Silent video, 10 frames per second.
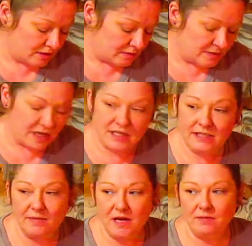because
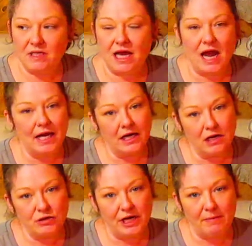sometimes, like, I can go
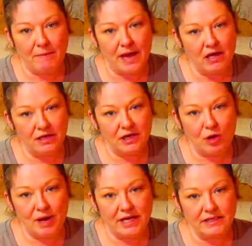check my mail and
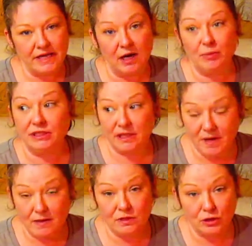nobody's there, but
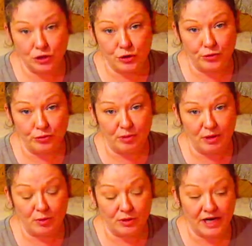sometimes there's 2 or 3
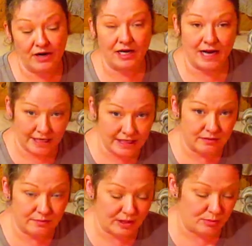people there, and I need
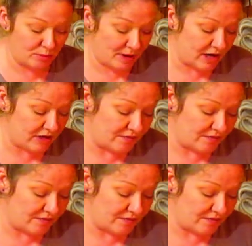to be prepared.